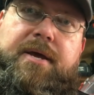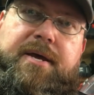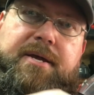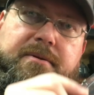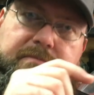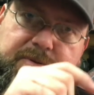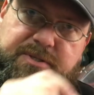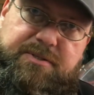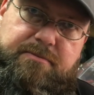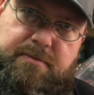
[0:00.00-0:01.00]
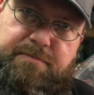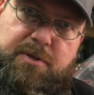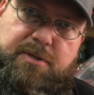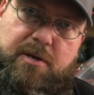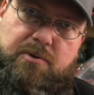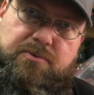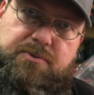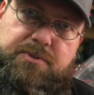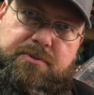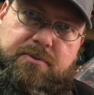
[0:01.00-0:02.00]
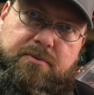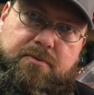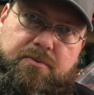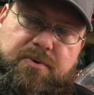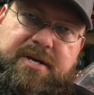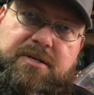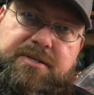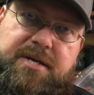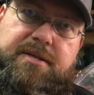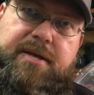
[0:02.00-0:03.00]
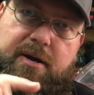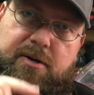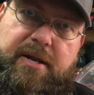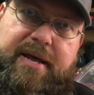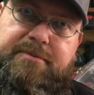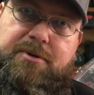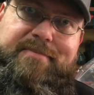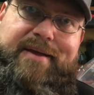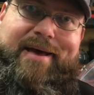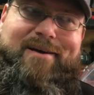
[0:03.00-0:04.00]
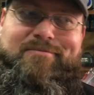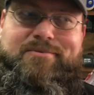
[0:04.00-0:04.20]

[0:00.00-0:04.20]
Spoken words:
and put those rings in there, clamped them down.